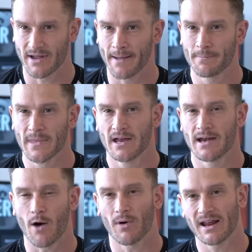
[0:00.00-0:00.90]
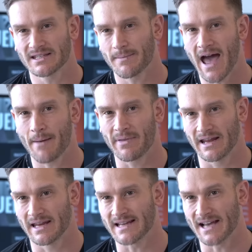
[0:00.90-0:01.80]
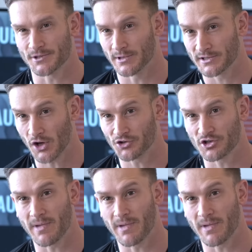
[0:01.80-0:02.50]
Okay, now what ends up happening is as a result,